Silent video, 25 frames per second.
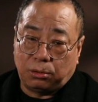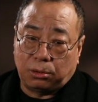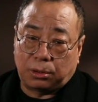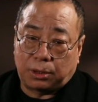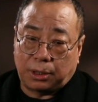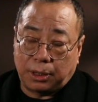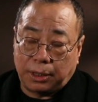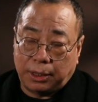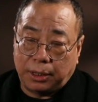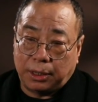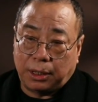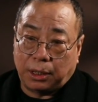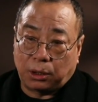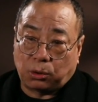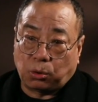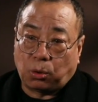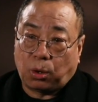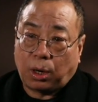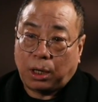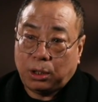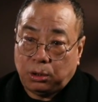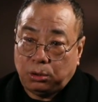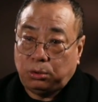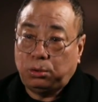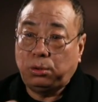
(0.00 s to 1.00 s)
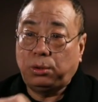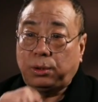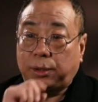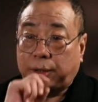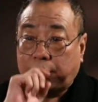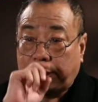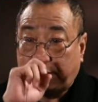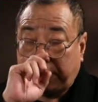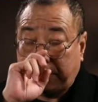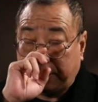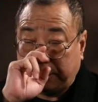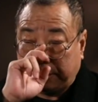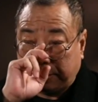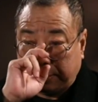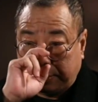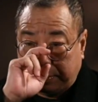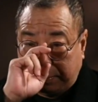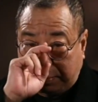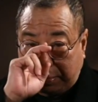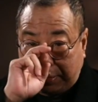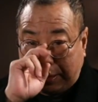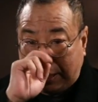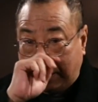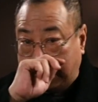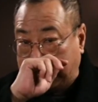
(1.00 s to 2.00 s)
they cannot get together when they're
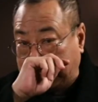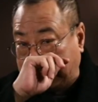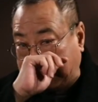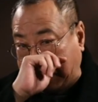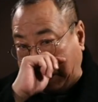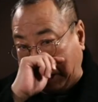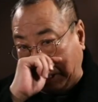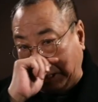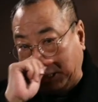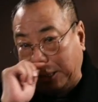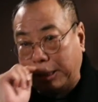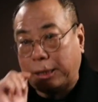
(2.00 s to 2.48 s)
supposed to.